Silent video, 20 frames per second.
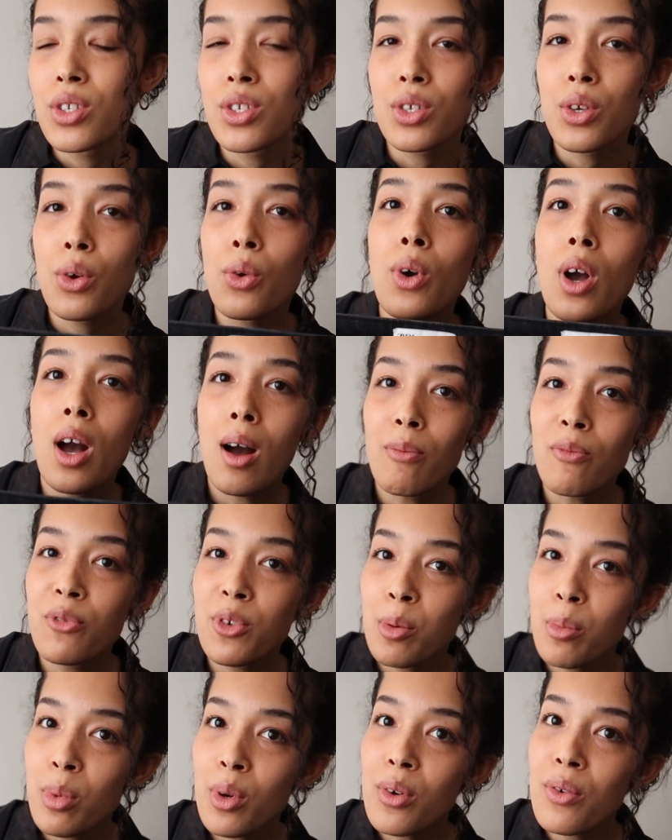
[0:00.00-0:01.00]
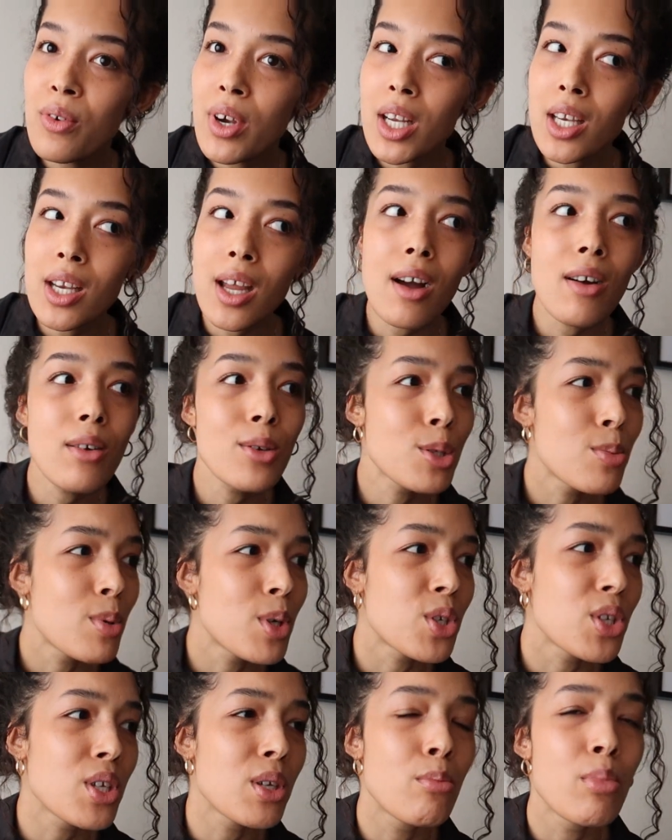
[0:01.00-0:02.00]
so comfortable right now,
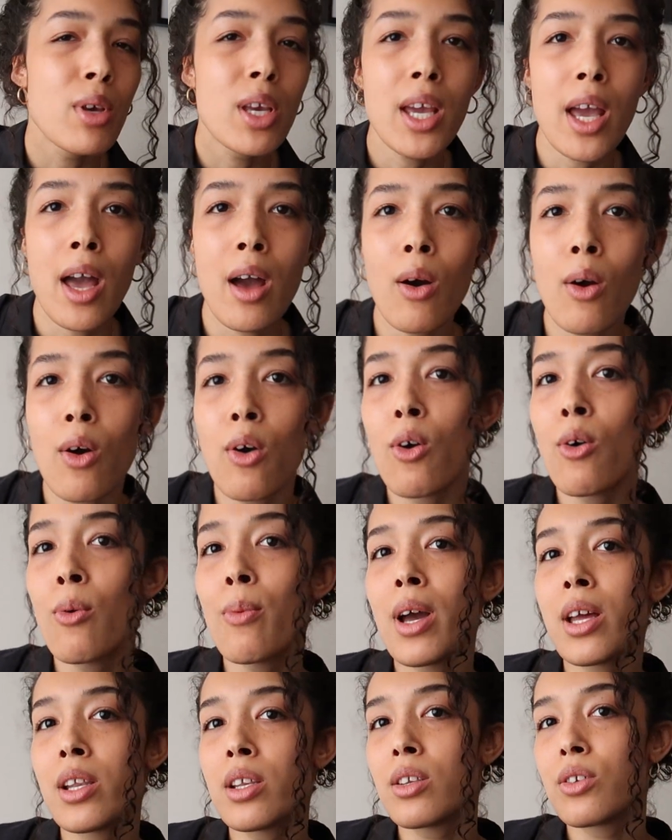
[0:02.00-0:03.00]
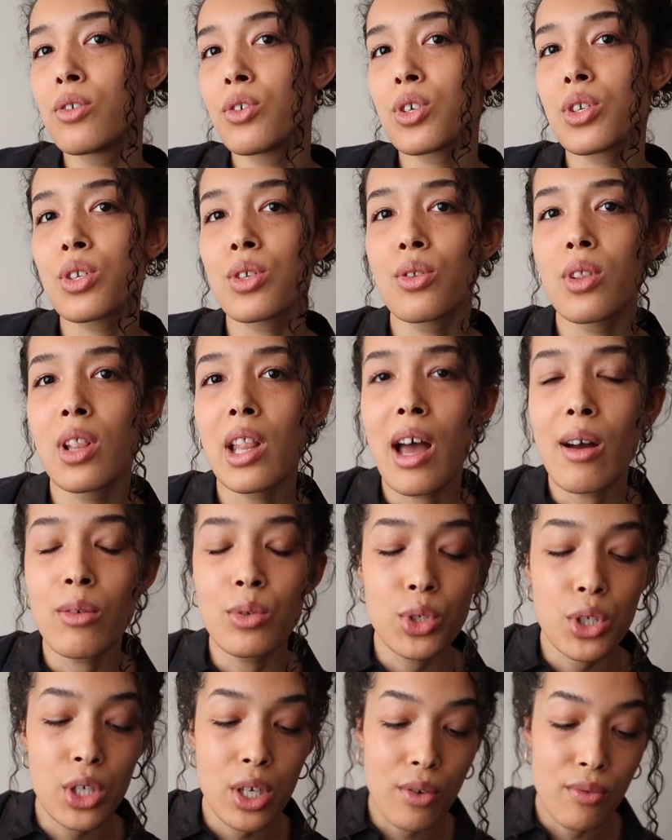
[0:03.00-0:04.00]
especially being at home and just
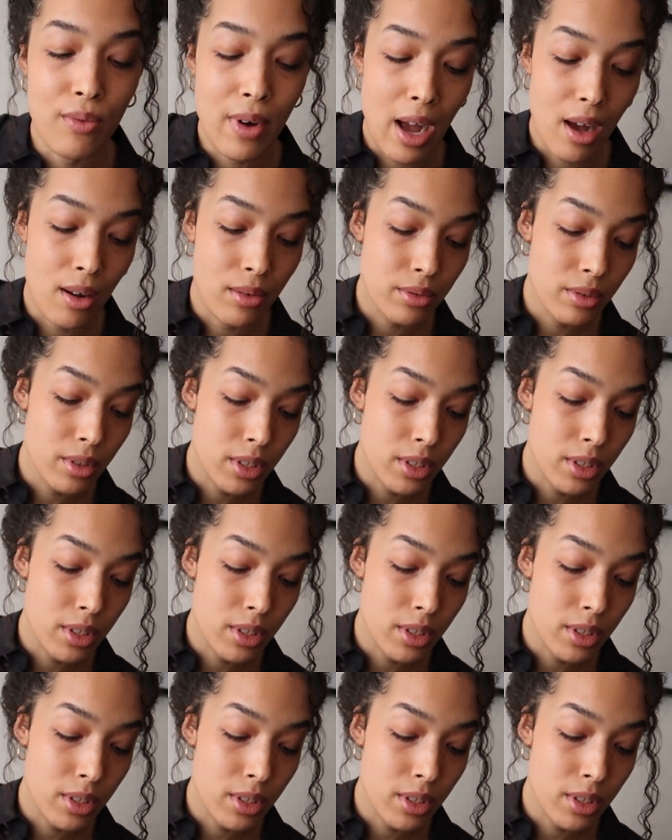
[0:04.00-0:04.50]
lounging around.